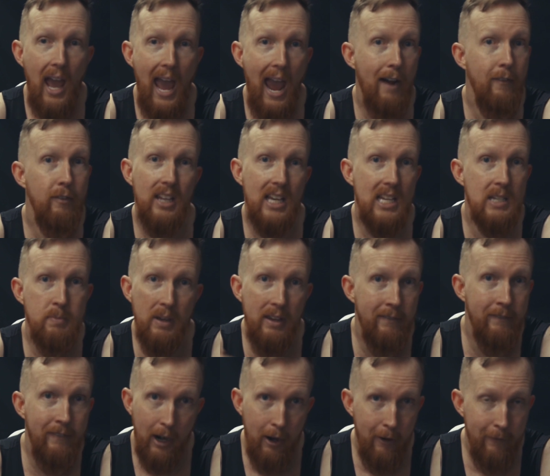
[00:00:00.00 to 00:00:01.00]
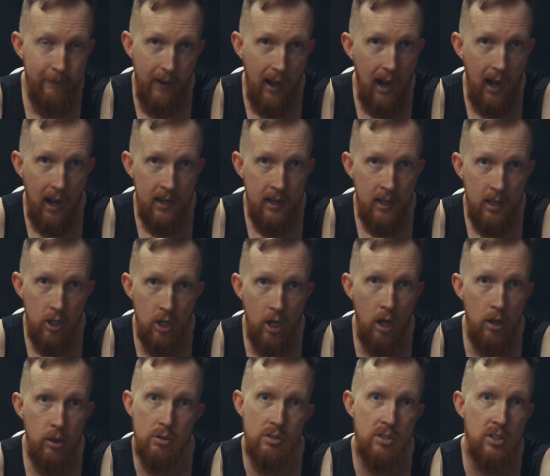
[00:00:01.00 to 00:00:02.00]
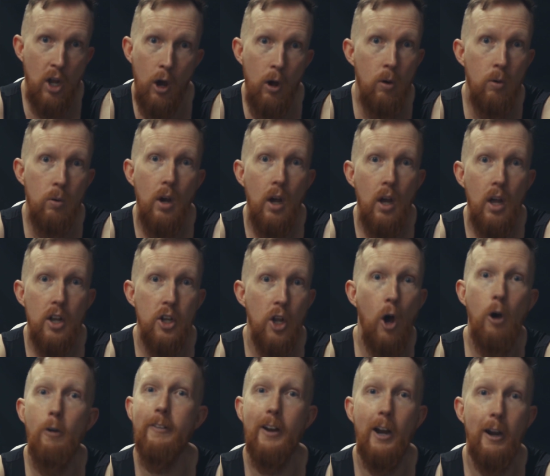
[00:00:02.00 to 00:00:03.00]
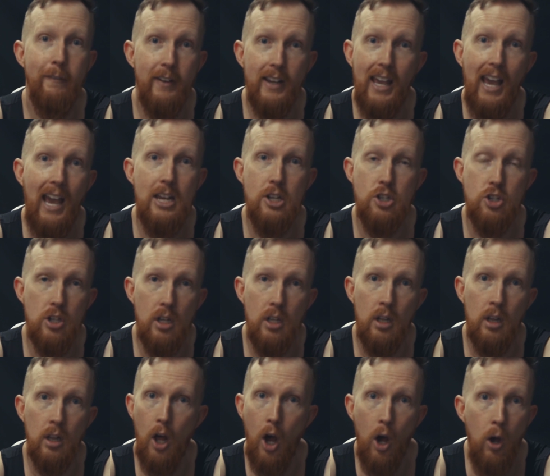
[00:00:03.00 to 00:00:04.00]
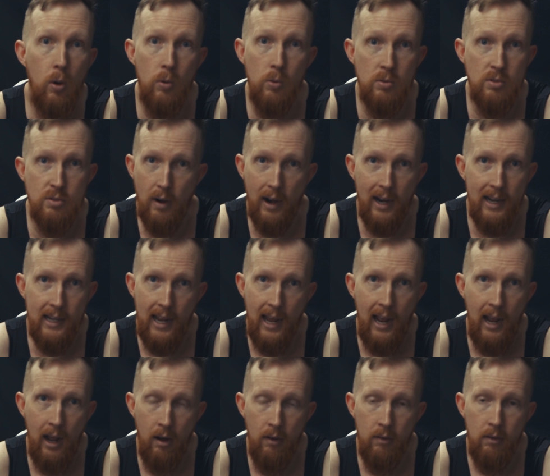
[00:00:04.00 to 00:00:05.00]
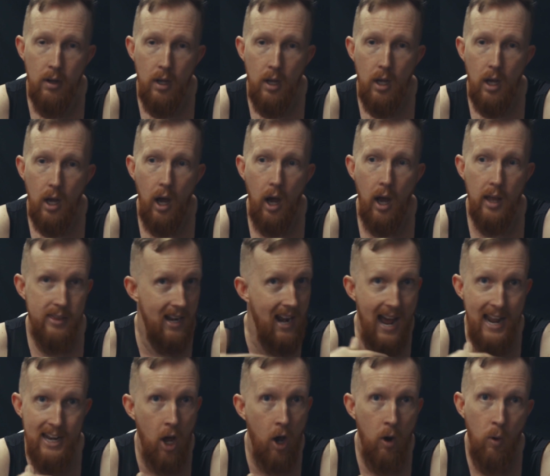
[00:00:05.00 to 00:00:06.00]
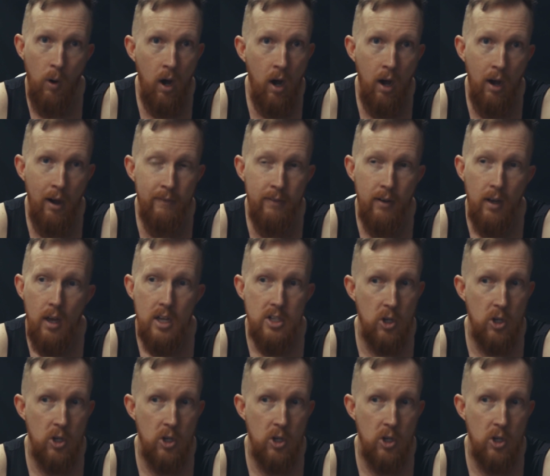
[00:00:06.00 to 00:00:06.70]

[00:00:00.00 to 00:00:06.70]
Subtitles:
Everything's being verified. You know, there's no verification loans right now that I know of.